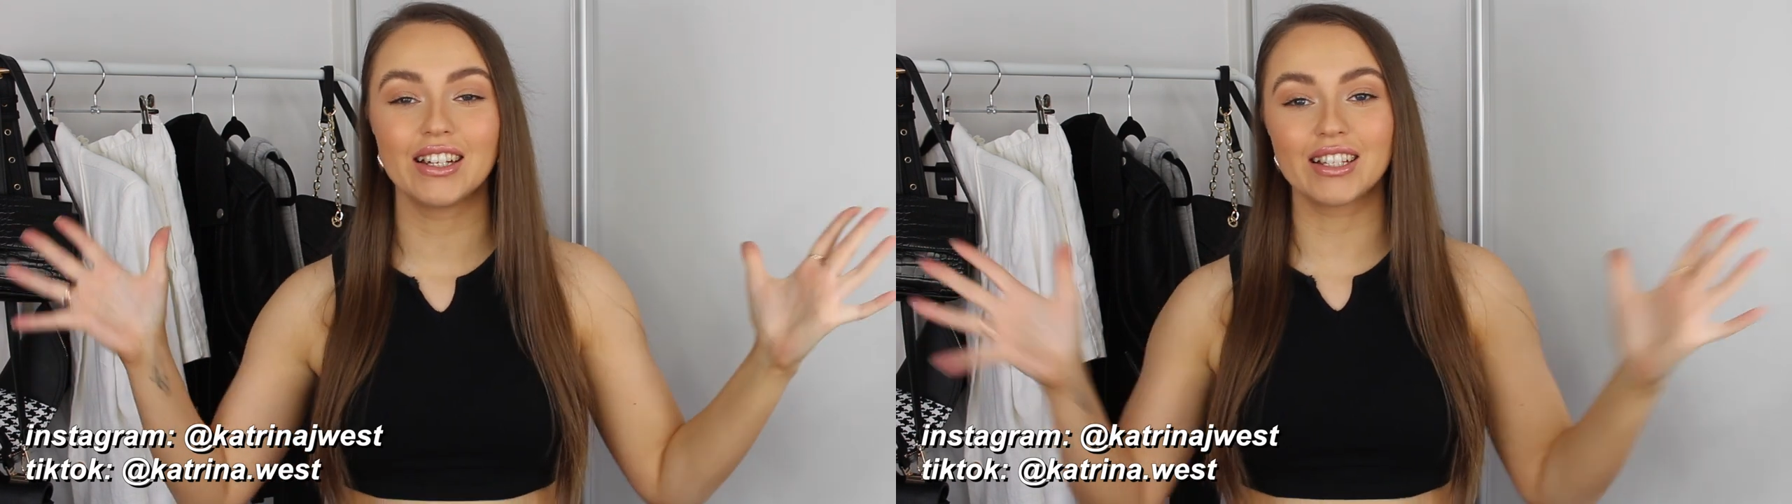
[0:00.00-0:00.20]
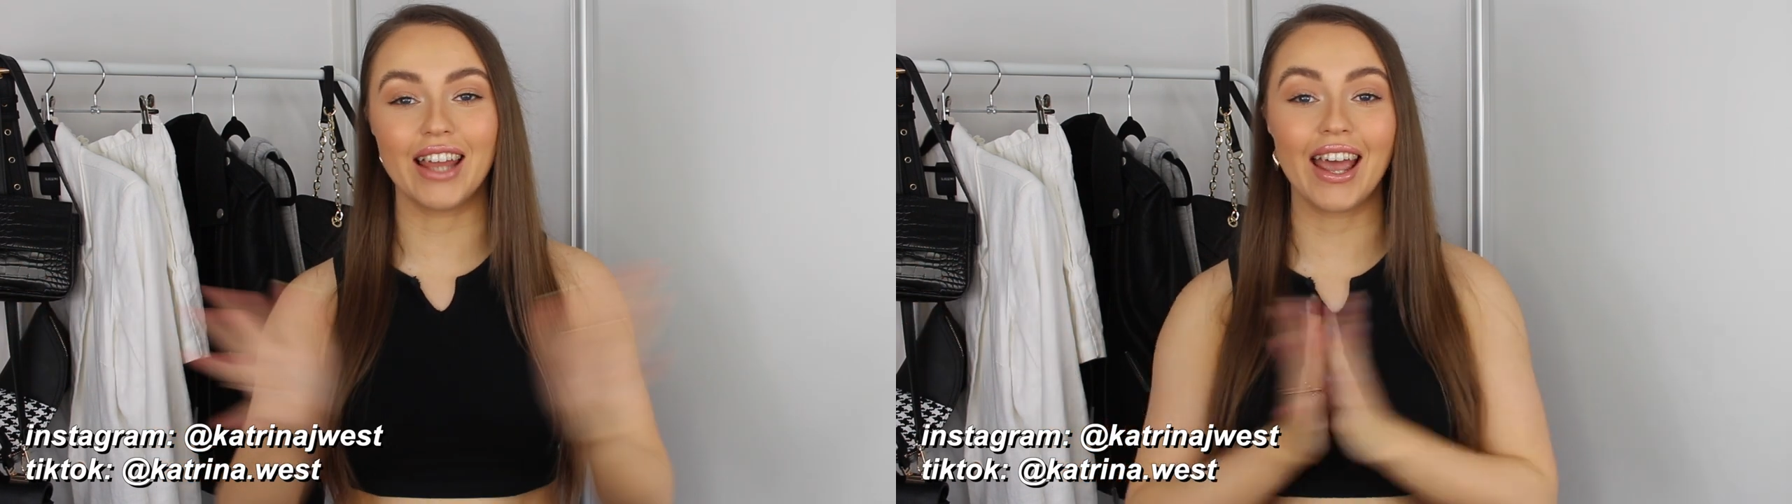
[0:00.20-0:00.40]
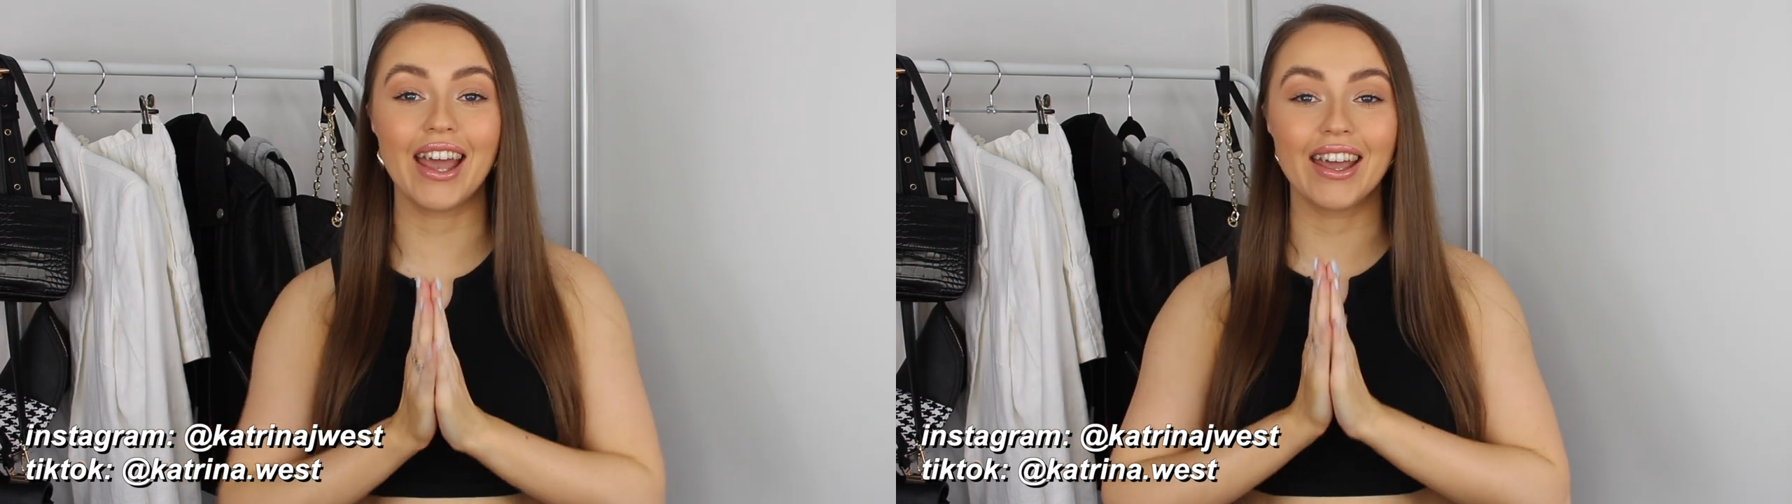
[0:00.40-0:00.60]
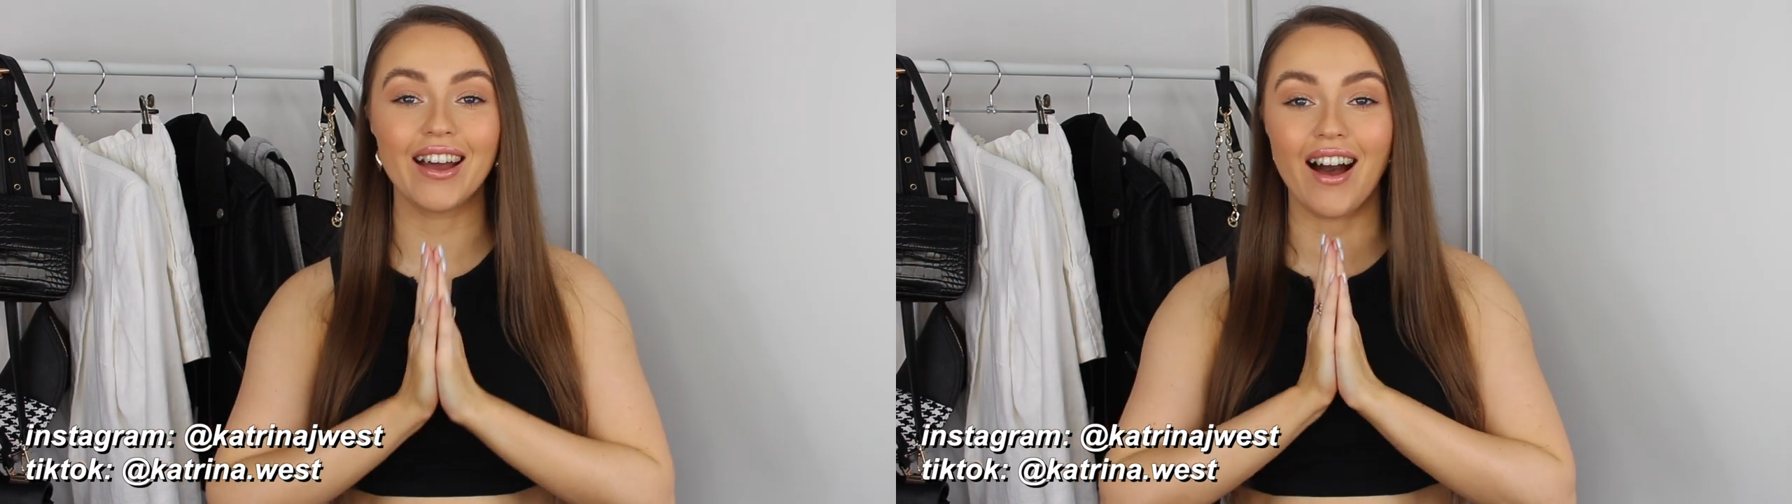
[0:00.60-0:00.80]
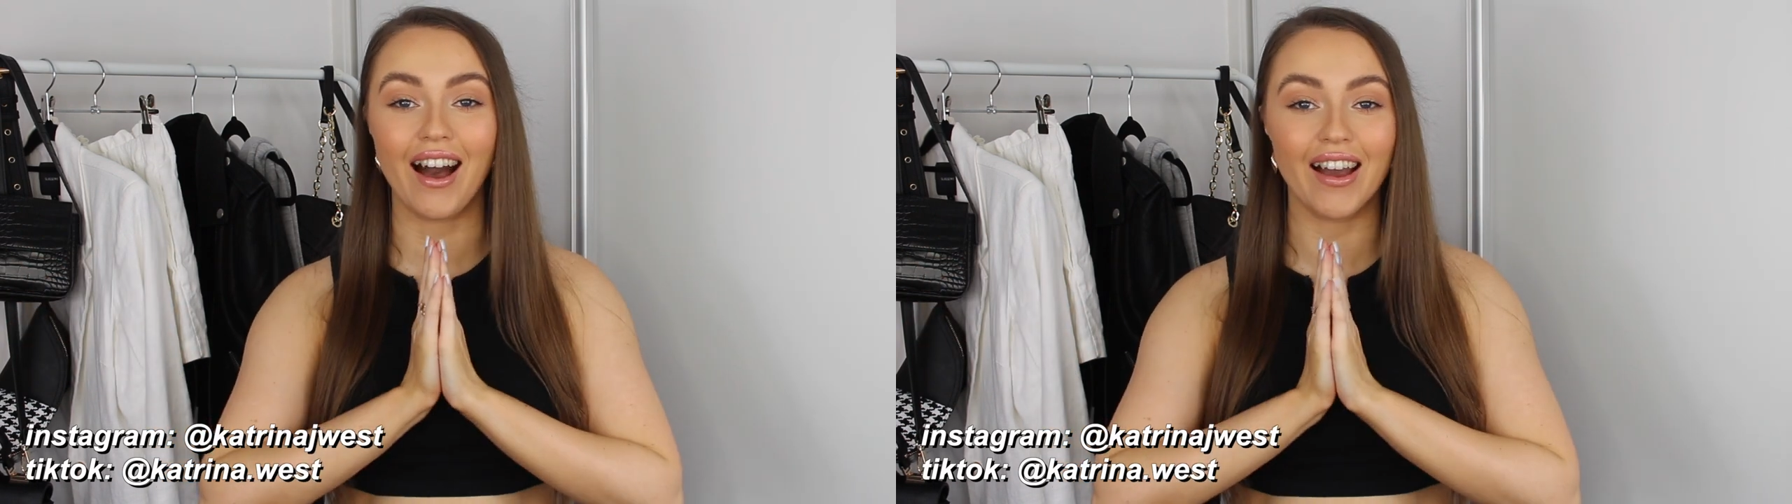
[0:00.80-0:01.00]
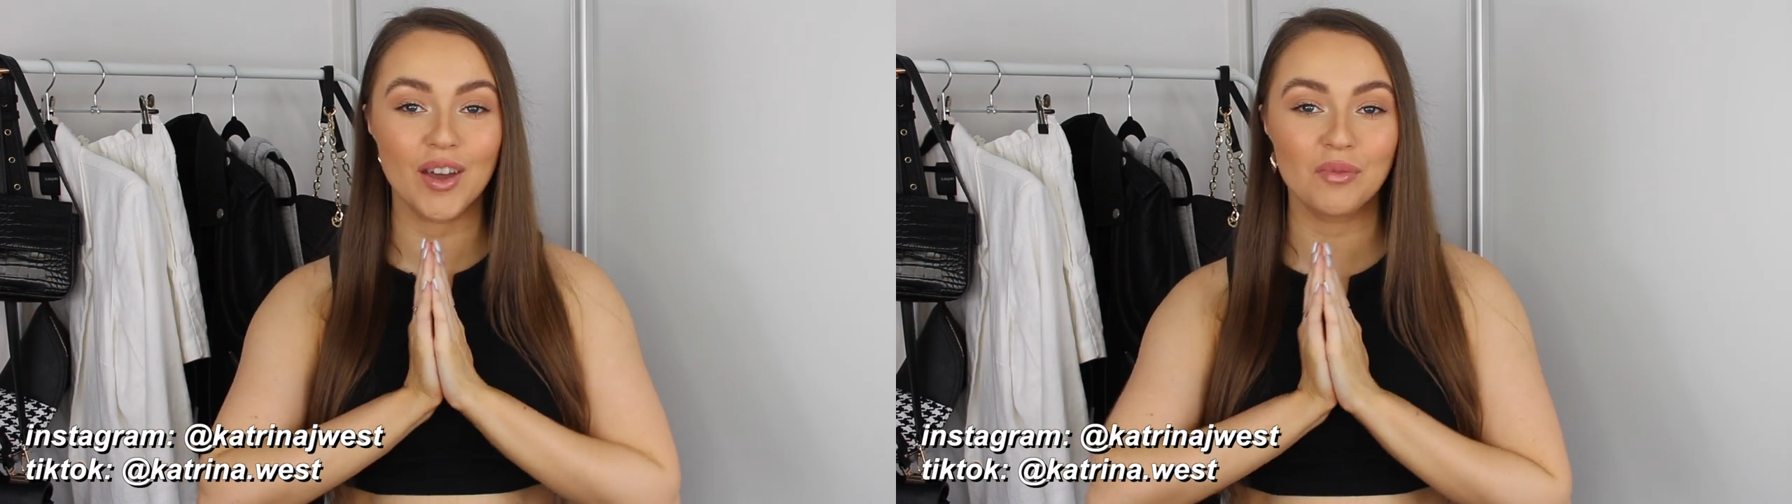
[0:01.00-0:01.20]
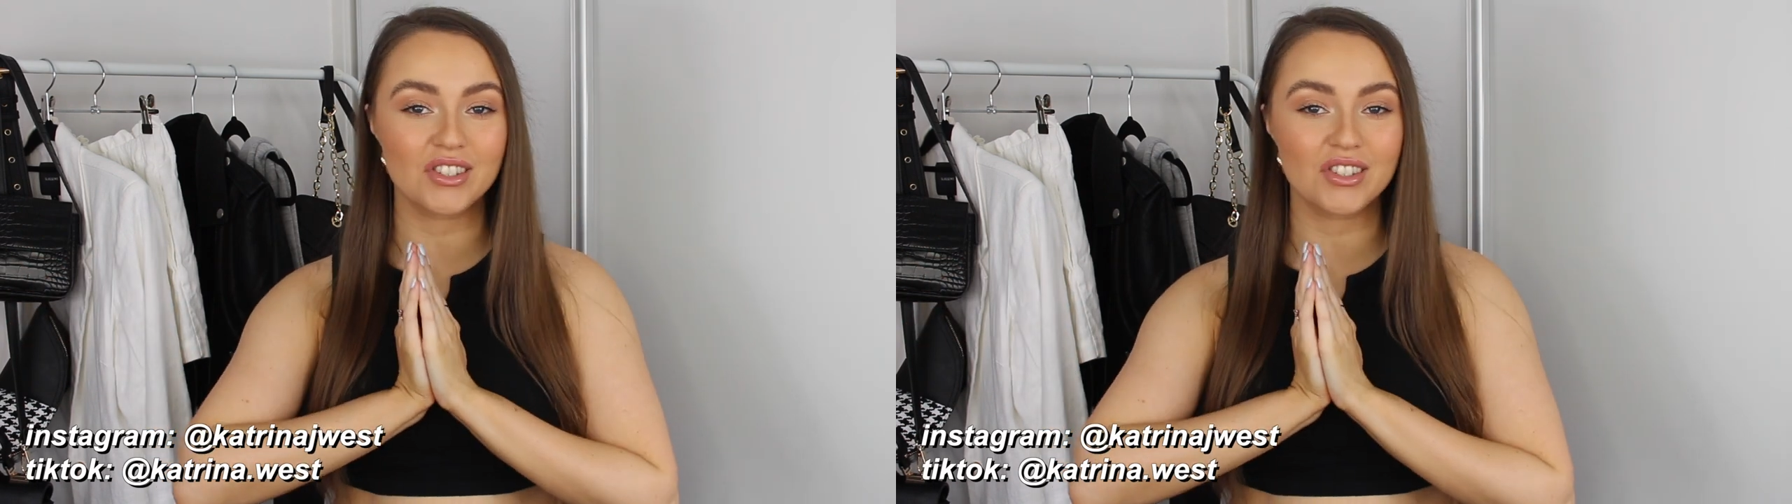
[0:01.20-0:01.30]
Today, I am